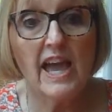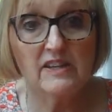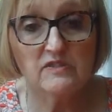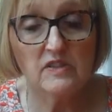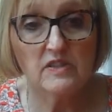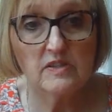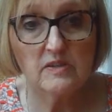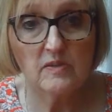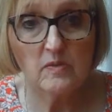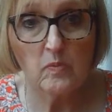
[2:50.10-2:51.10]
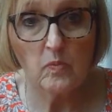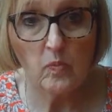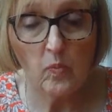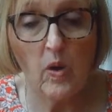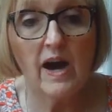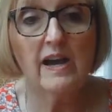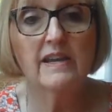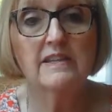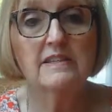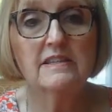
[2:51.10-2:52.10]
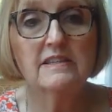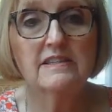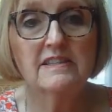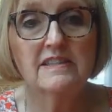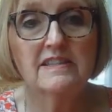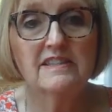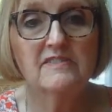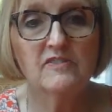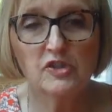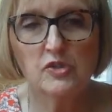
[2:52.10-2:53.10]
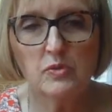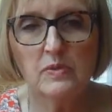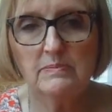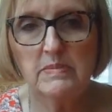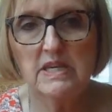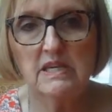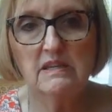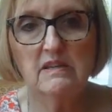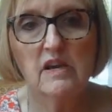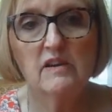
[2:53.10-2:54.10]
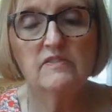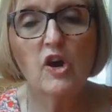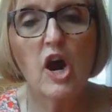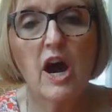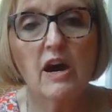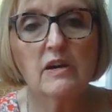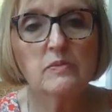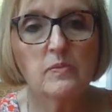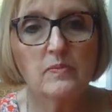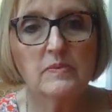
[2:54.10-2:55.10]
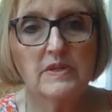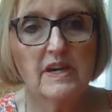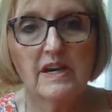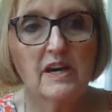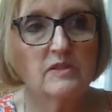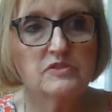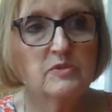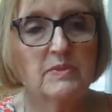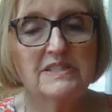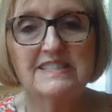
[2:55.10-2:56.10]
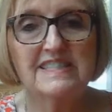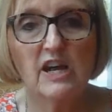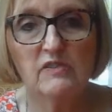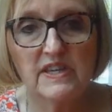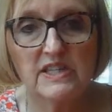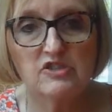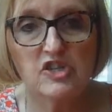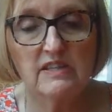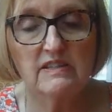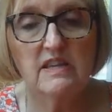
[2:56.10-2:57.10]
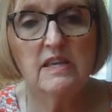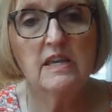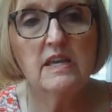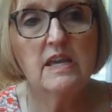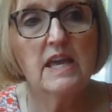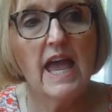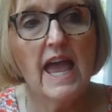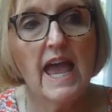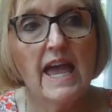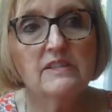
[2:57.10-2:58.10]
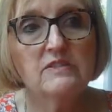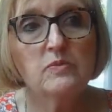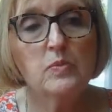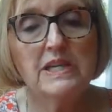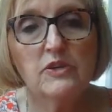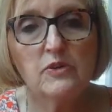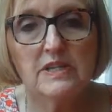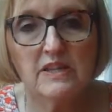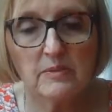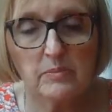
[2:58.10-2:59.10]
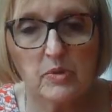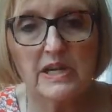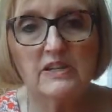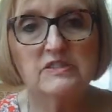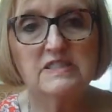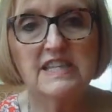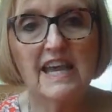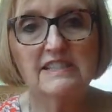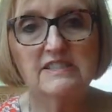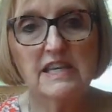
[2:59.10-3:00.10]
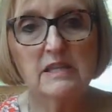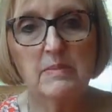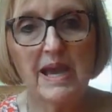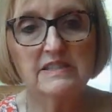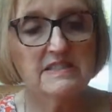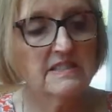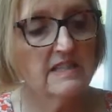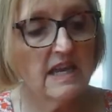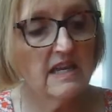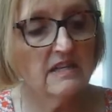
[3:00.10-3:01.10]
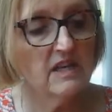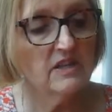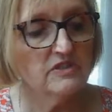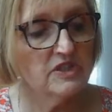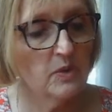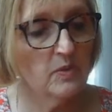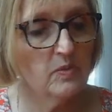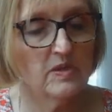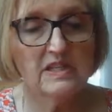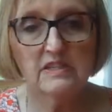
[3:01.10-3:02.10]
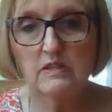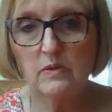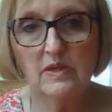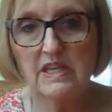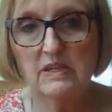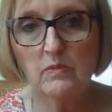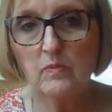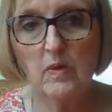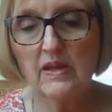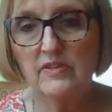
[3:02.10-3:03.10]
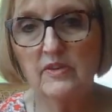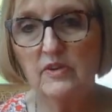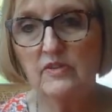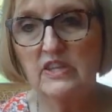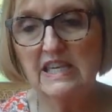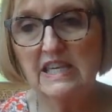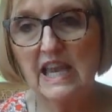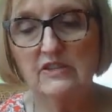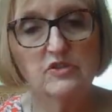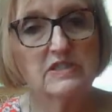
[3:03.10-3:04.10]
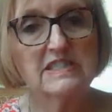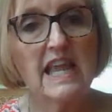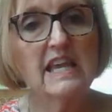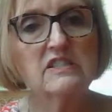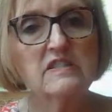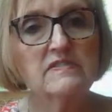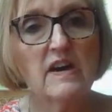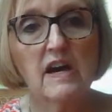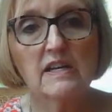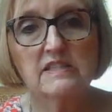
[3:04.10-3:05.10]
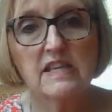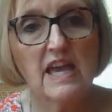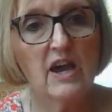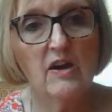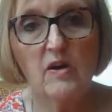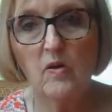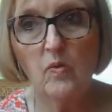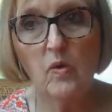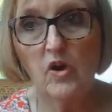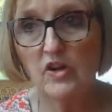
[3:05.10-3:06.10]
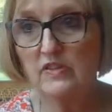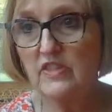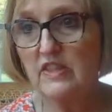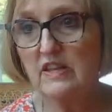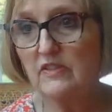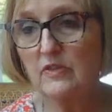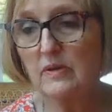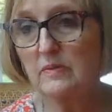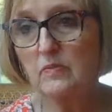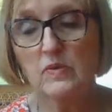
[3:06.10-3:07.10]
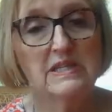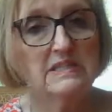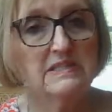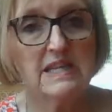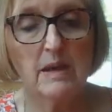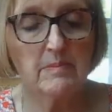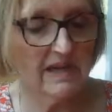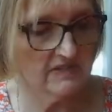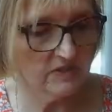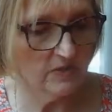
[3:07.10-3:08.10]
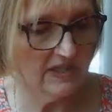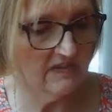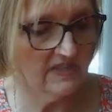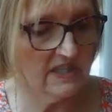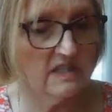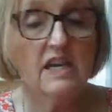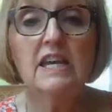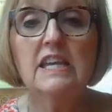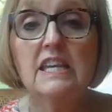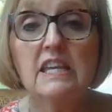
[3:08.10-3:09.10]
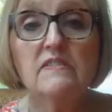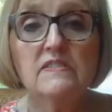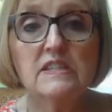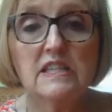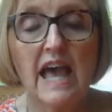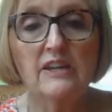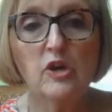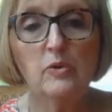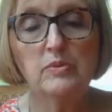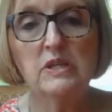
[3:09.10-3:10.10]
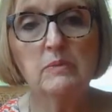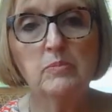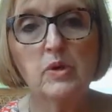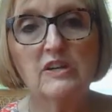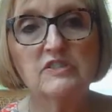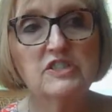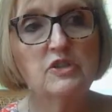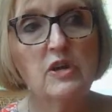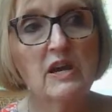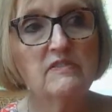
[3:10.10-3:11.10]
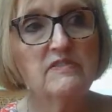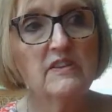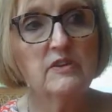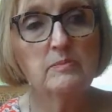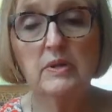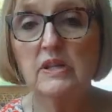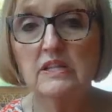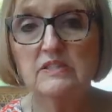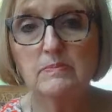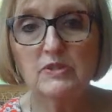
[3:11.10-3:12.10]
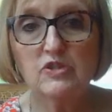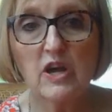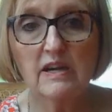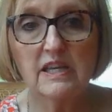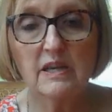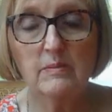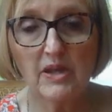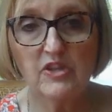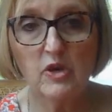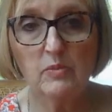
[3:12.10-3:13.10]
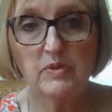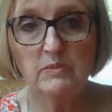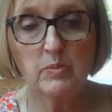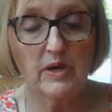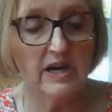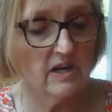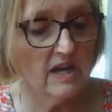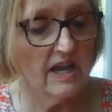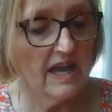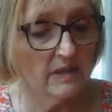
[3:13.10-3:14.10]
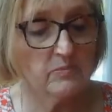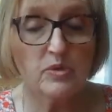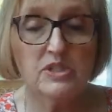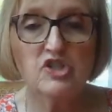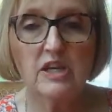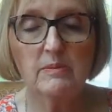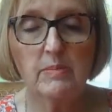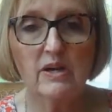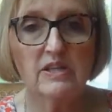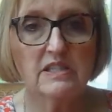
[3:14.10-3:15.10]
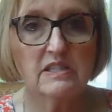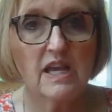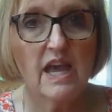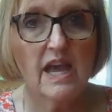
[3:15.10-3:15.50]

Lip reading: and why for you and me, for our ultimate salvation. And we hear it in the prayers at daily Mass today. So, you know, whether the entrance antiphon or the readings at Mass or any of it, even that opening prayer. So you know how Father Bill has been talking about the opening prayer and preaching about it,